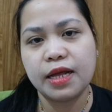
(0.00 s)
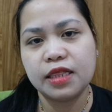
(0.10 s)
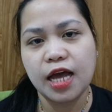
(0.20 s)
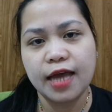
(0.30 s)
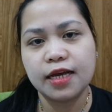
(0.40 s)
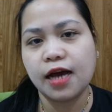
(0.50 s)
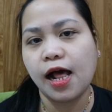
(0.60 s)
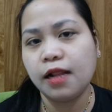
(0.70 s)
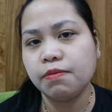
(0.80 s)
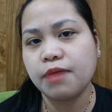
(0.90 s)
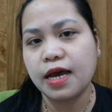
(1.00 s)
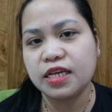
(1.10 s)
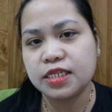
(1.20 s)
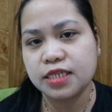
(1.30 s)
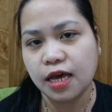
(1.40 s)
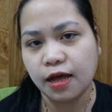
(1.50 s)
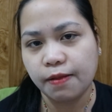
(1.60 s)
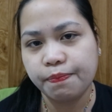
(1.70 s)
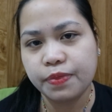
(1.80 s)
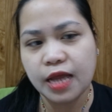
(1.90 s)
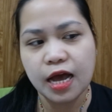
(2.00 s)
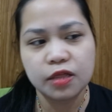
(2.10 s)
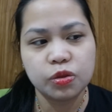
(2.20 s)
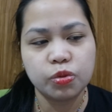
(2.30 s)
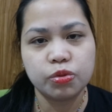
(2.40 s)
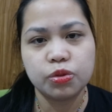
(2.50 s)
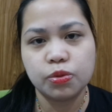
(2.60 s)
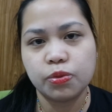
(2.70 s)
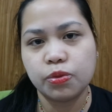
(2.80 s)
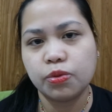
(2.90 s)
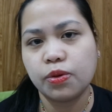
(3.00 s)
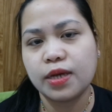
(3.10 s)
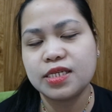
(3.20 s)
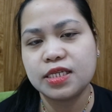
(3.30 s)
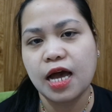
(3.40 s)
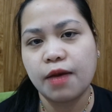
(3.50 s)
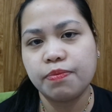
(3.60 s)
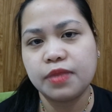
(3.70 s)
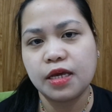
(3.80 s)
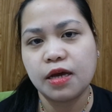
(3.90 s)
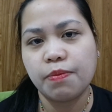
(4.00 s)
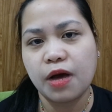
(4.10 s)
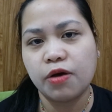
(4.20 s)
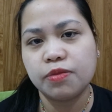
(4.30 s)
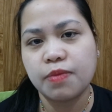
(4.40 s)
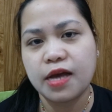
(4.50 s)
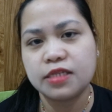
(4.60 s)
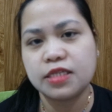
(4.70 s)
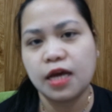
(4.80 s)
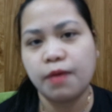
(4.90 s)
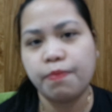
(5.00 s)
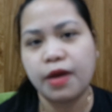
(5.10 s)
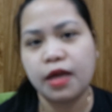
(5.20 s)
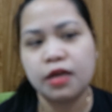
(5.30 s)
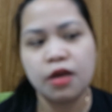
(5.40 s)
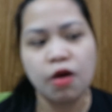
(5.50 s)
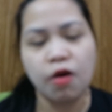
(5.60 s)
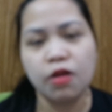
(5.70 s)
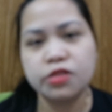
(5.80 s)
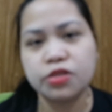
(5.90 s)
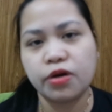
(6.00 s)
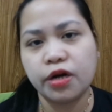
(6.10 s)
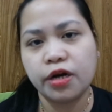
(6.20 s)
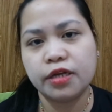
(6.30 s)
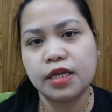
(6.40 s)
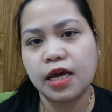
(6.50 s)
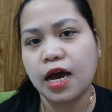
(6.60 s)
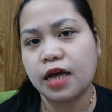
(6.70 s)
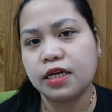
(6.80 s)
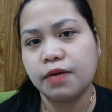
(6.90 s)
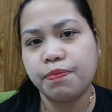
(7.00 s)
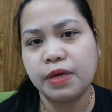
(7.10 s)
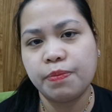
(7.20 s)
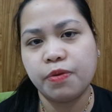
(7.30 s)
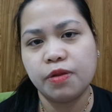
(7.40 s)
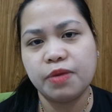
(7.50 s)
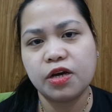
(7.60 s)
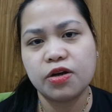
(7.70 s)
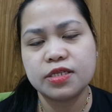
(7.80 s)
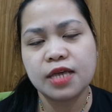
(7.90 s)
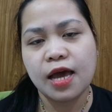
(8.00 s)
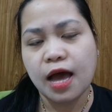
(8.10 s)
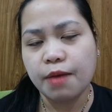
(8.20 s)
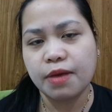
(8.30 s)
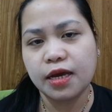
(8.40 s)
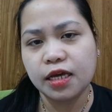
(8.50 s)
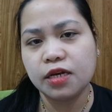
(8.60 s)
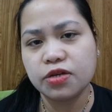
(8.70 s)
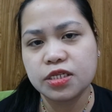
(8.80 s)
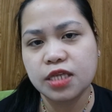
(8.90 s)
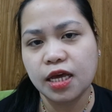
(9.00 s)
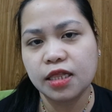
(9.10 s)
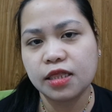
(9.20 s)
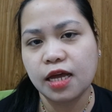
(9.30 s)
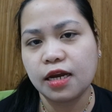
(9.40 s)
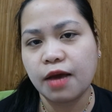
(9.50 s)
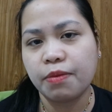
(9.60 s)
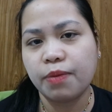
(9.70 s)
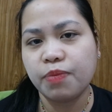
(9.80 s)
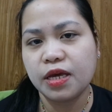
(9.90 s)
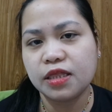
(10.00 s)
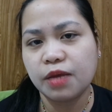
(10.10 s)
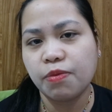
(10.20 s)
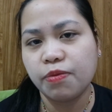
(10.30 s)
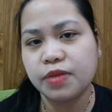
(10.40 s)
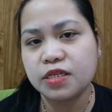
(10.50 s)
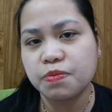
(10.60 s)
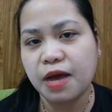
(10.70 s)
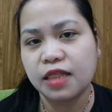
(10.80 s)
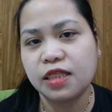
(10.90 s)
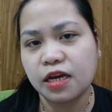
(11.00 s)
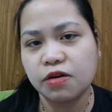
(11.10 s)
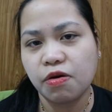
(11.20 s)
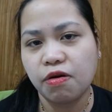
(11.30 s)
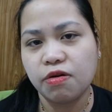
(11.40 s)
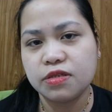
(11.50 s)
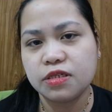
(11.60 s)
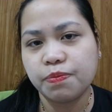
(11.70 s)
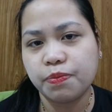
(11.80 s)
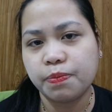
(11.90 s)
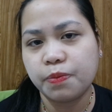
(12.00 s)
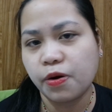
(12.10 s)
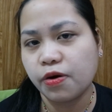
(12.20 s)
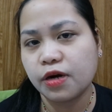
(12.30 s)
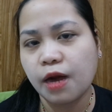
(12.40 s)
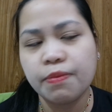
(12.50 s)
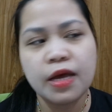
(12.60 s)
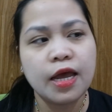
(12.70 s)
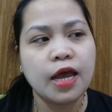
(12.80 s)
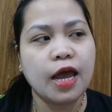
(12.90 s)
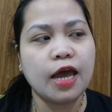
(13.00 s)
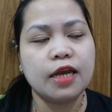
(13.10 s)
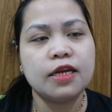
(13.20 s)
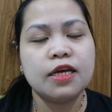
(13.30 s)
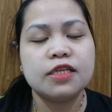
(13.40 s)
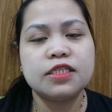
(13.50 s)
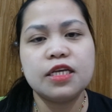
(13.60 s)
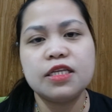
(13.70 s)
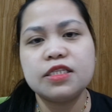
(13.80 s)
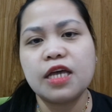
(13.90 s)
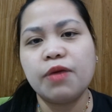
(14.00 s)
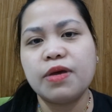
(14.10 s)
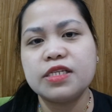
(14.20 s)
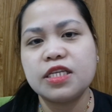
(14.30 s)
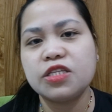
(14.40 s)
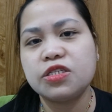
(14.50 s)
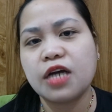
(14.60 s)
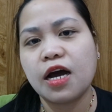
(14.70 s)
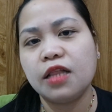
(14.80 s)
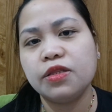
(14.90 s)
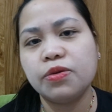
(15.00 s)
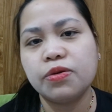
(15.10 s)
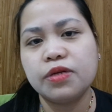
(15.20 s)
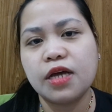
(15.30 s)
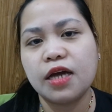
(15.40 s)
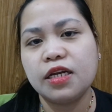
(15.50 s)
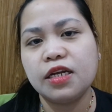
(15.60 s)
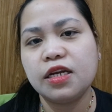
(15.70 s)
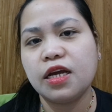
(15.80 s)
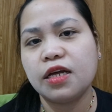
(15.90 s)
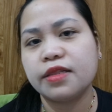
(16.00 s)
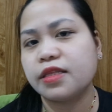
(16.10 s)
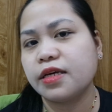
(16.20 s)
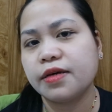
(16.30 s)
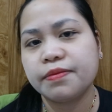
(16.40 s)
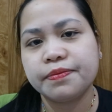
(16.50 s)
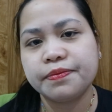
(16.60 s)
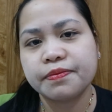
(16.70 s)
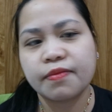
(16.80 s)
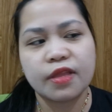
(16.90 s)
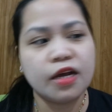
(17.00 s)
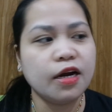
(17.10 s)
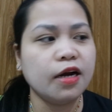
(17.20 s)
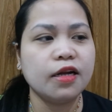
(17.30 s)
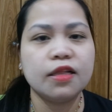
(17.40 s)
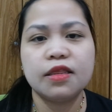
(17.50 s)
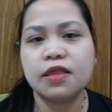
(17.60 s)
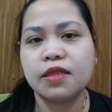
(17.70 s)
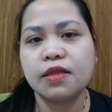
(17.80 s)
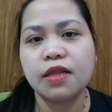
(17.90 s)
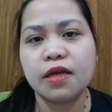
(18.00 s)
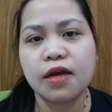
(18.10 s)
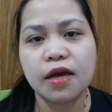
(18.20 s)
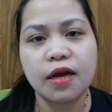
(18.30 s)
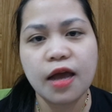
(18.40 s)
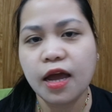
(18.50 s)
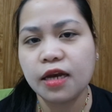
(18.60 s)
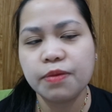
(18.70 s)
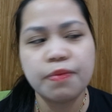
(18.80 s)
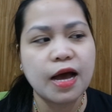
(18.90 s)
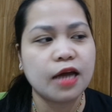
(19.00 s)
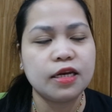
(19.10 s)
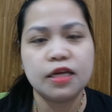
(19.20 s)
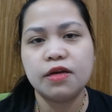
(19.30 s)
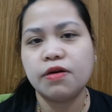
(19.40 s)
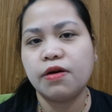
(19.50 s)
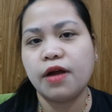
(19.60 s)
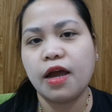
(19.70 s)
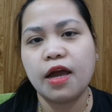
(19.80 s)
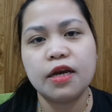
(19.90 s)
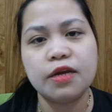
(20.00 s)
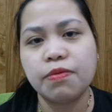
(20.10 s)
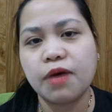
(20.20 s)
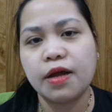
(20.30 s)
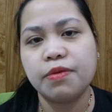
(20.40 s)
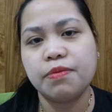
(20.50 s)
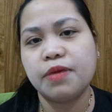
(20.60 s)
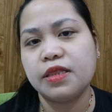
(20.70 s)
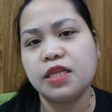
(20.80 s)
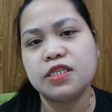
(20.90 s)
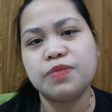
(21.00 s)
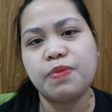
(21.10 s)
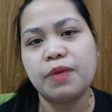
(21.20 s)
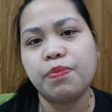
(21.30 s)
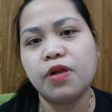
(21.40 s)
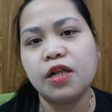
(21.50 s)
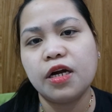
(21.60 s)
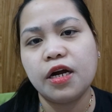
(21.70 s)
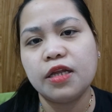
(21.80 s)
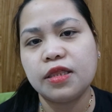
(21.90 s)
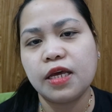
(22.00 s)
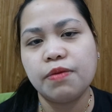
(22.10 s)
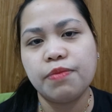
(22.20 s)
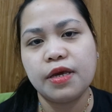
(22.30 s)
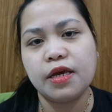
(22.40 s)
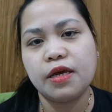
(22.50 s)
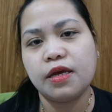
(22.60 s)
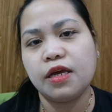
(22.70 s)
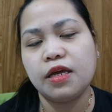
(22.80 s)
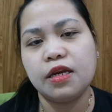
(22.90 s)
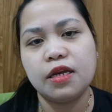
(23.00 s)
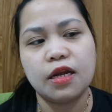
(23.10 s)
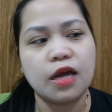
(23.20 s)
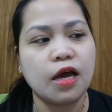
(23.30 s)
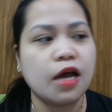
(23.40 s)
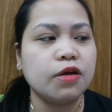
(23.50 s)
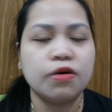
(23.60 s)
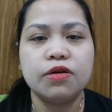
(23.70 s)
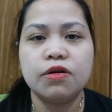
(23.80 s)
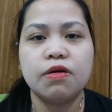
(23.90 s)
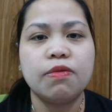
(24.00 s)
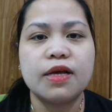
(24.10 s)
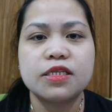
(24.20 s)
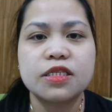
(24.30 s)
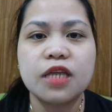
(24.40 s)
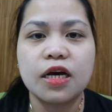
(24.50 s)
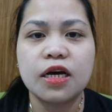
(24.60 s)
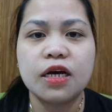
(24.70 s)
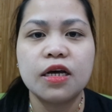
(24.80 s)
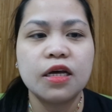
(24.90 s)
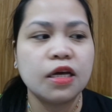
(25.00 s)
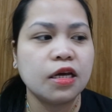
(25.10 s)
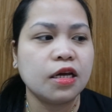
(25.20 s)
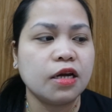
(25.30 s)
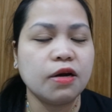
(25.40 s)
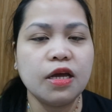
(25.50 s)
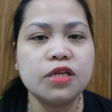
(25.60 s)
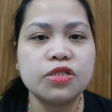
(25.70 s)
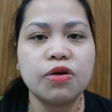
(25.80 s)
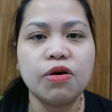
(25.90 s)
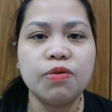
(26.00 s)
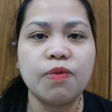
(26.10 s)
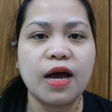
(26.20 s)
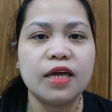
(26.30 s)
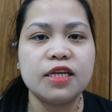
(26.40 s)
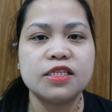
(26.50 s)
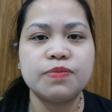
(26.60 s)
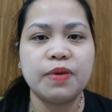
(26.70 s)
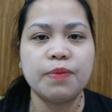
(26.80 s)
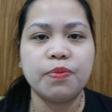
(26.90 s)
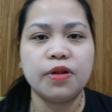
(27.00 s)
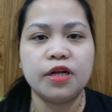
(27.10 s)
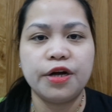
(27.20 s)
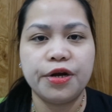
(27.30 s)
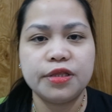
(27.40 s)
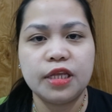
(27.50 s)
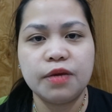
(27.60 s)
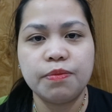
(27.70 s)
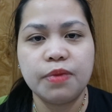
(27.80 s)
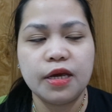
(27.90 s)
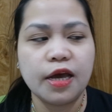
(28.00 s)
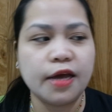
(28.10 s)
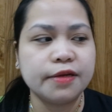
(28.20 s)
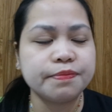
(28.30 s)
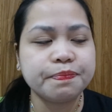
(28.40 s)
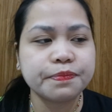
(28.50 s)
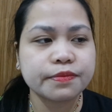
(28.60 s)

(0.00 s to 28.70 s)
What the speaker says: But I calm myself not to do something about myself and also hurting other people, because I'm an innocent and I'm a victim of this bad technology program. And since I was in childhood, I did not hurt anybody or anyone, but these people hurting me in, I don't know what's the reason why these people hurting me. And